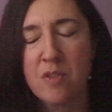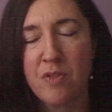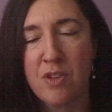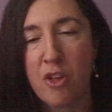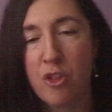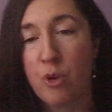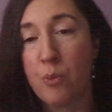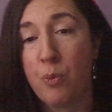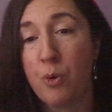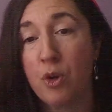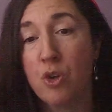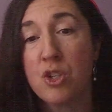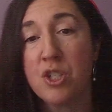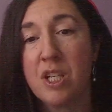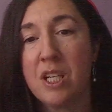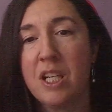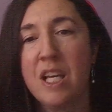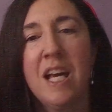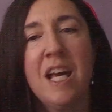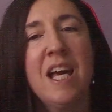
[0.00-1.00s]
of the other
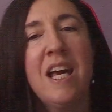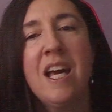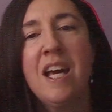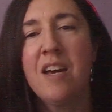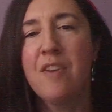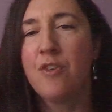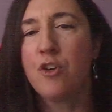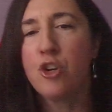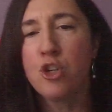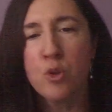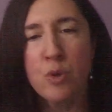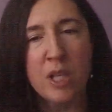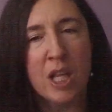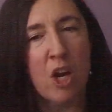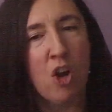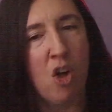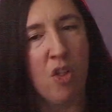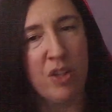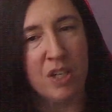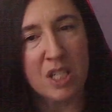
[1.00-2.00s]
person. If you're doing that
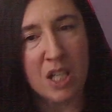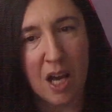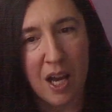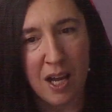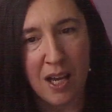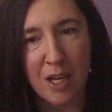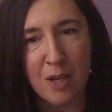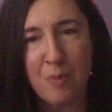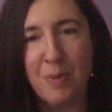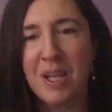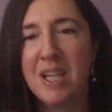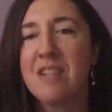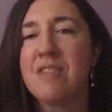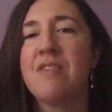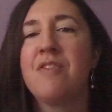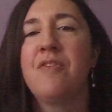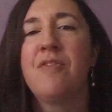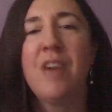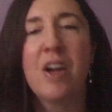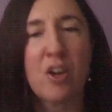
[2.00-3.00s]
all the time, it is
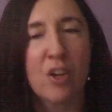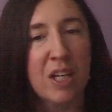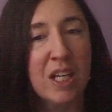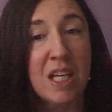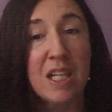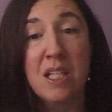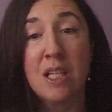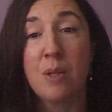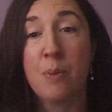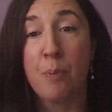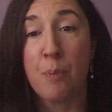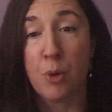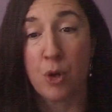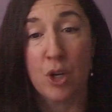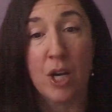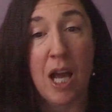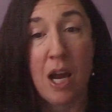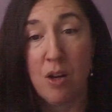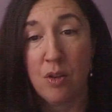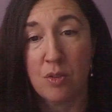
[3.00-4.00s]
very easy to
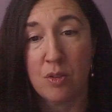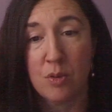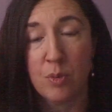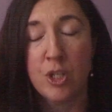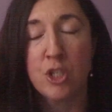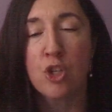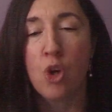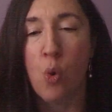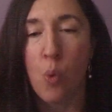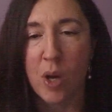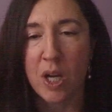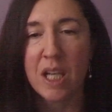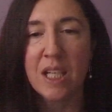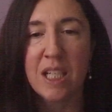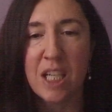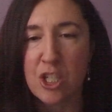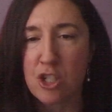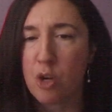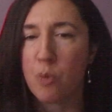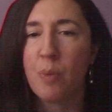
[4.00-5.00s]
burn out. We don't want to
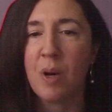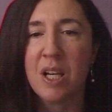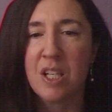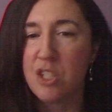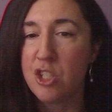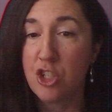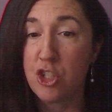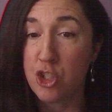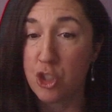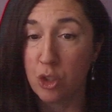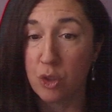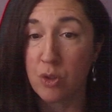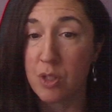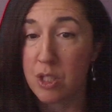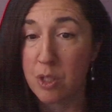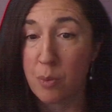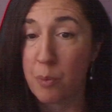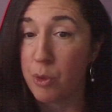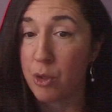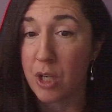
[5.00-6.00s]
teach our Pisces children
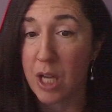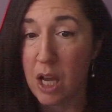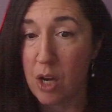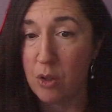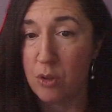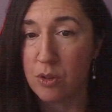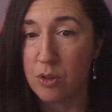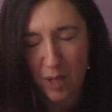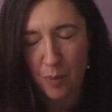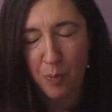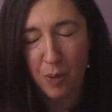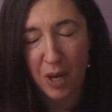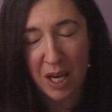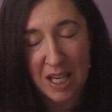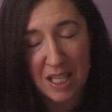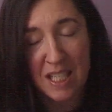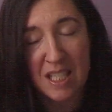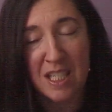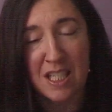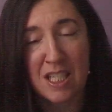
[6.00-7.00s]
to burn out.
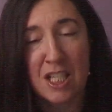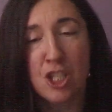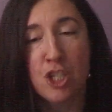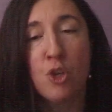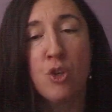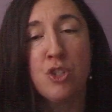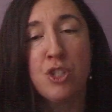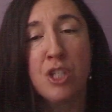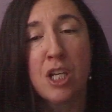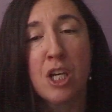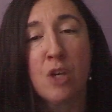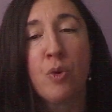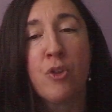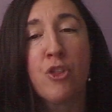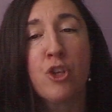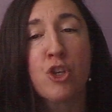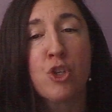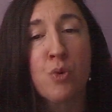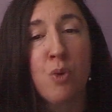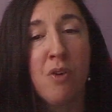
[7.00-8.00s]
Pisces is associated with
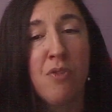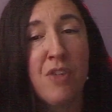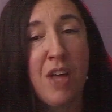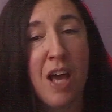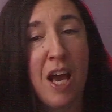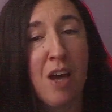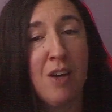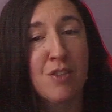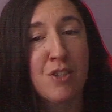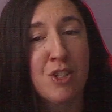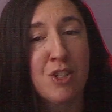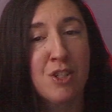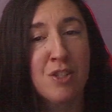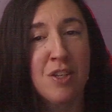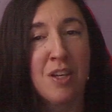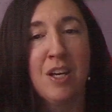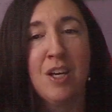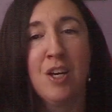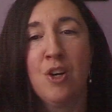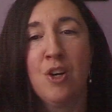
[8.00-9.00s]
the 12th house.
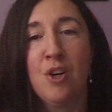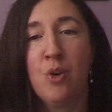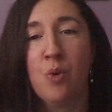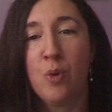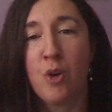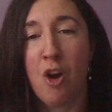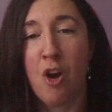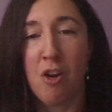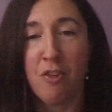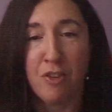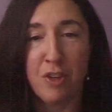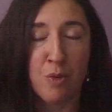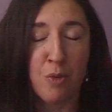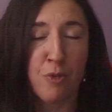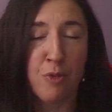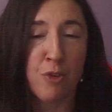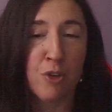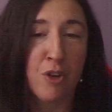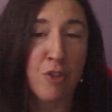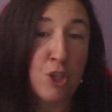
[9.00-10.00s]
We often
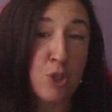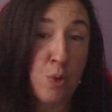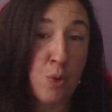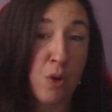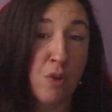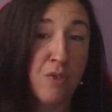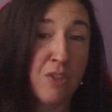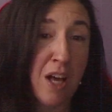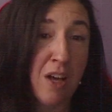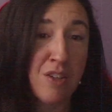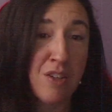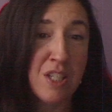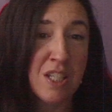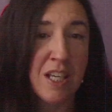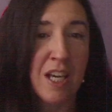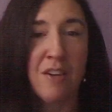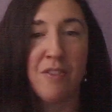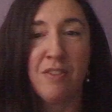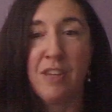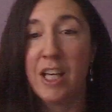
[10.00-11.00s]
refer to the 12th house as
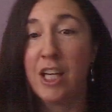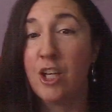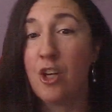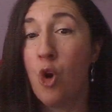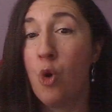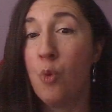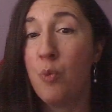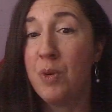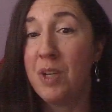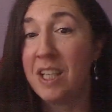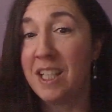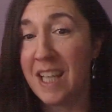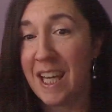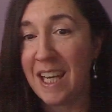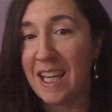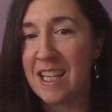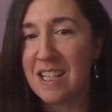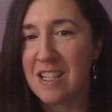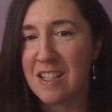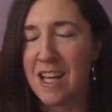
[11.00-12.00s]
kind of like an open
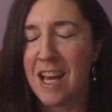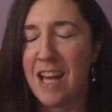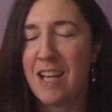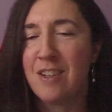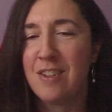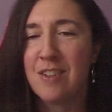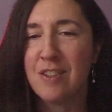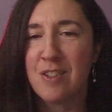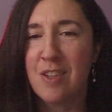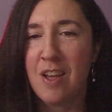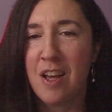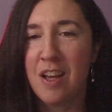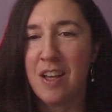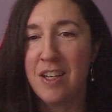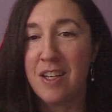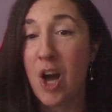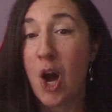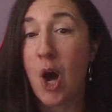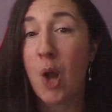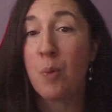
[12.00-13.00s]
gate to that
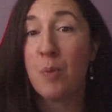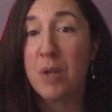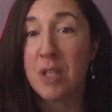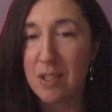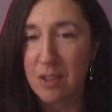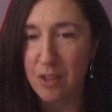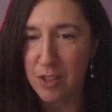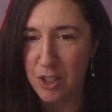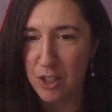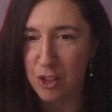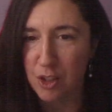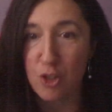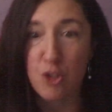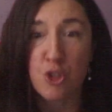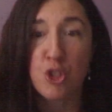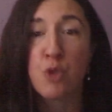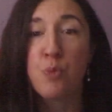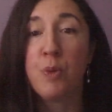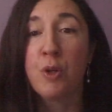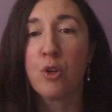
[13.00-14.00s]
non-material or
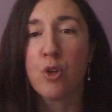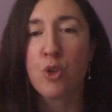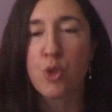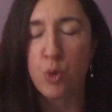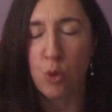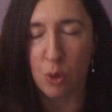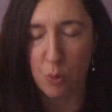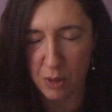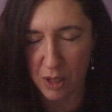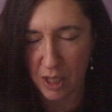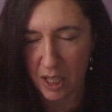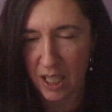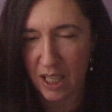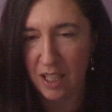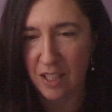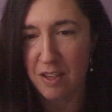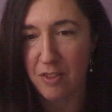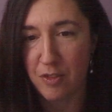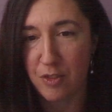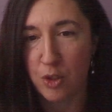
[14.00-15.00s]
spiritual plane,
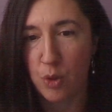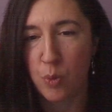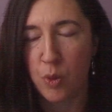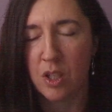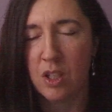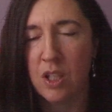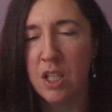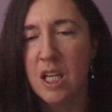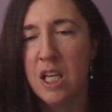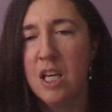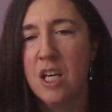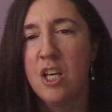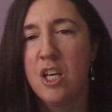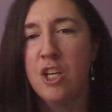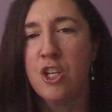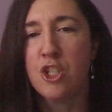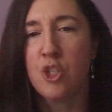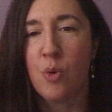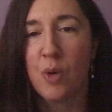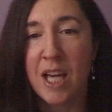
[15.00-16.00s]
if you will.
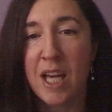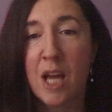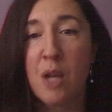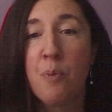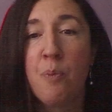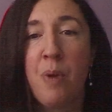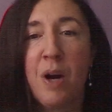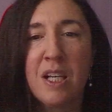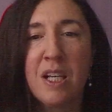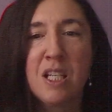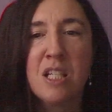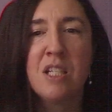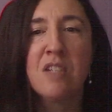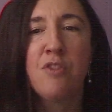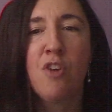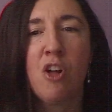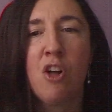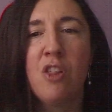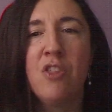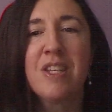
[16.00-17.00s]
So again, Pisces of
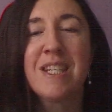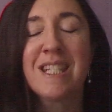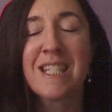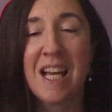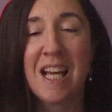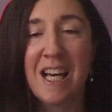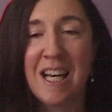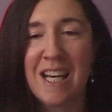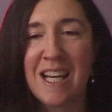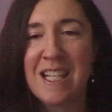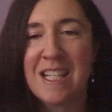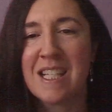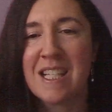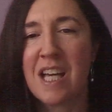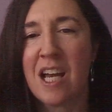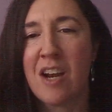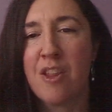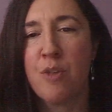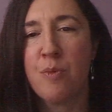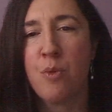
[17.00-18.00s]
all the signs is
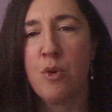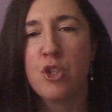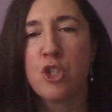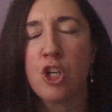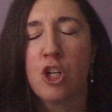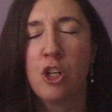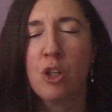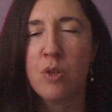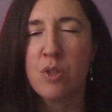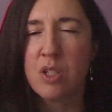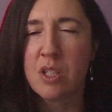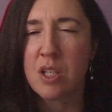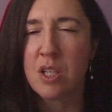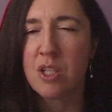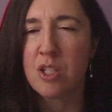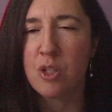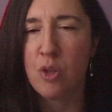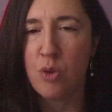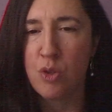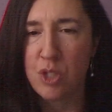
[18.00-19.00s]
kind of the most closely
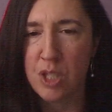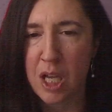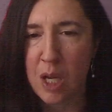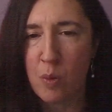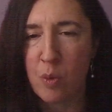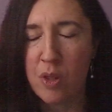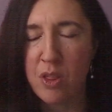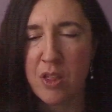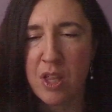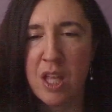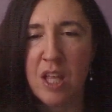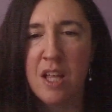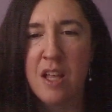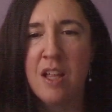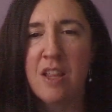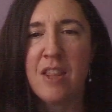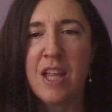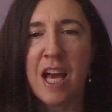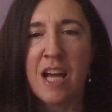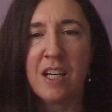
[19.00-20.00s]
associated with
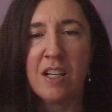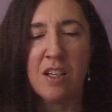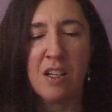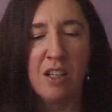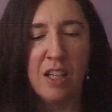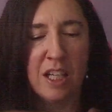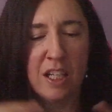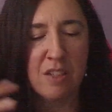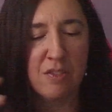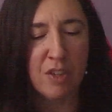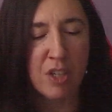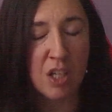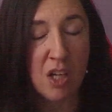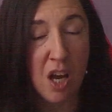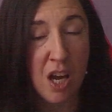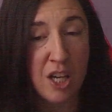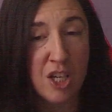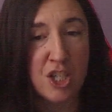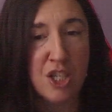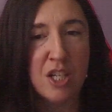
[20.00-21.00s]
that collective
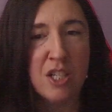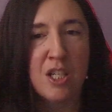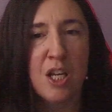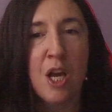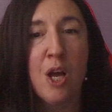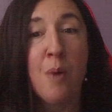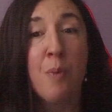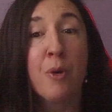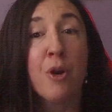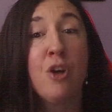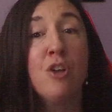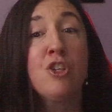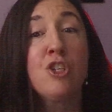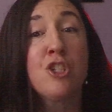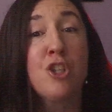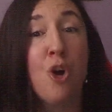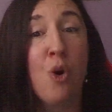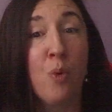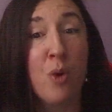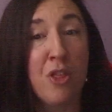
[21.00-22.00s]
unconscious, but
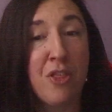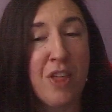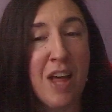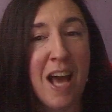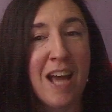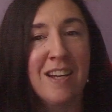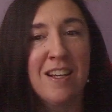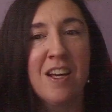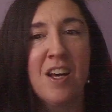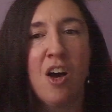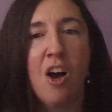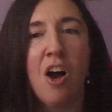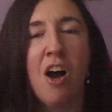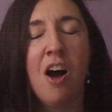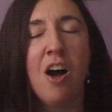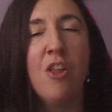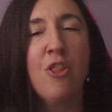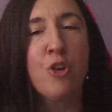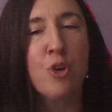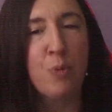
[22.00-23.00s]
also with that
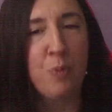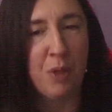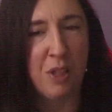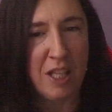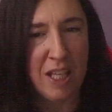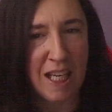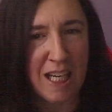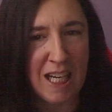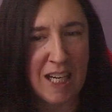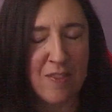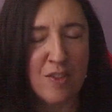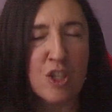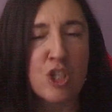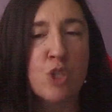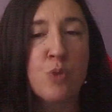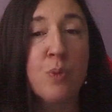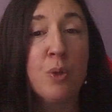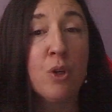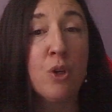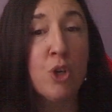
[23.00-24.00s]
other plane, the
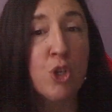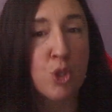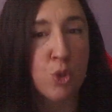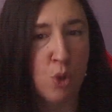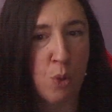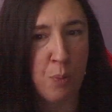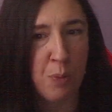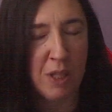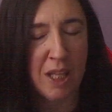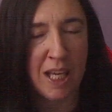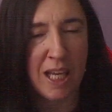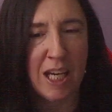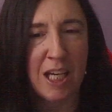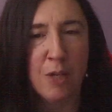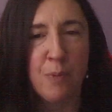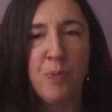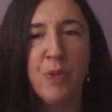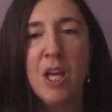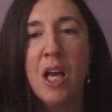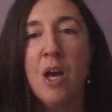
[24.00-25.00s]
spiritual plane.
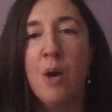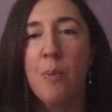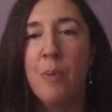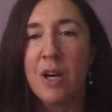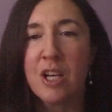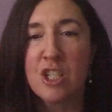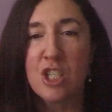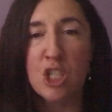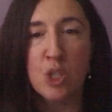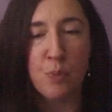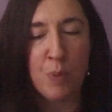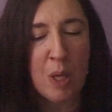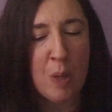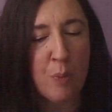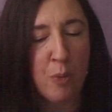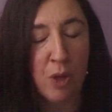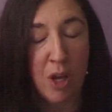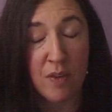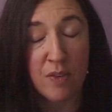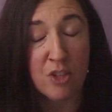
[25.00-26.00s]
Pisces
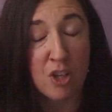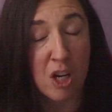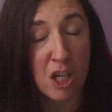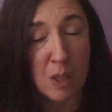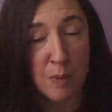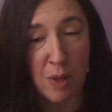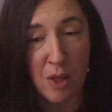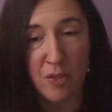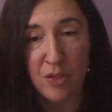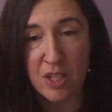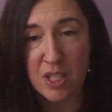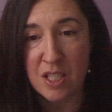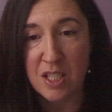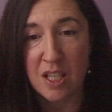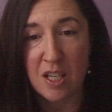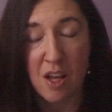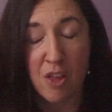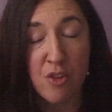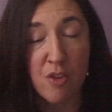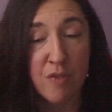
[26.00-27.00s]
people, I've talked about this
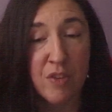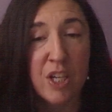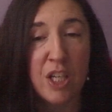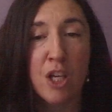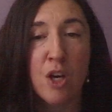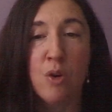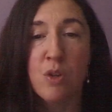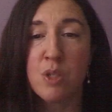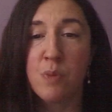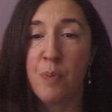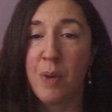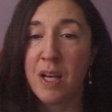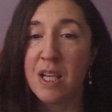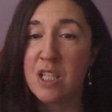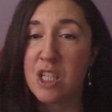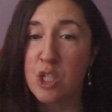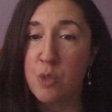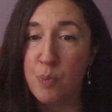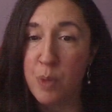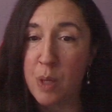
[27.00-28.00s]
in other videos,
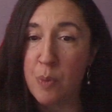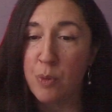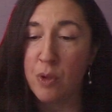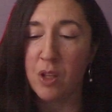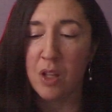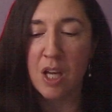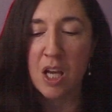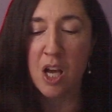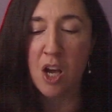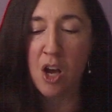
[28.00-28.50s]
Pisces people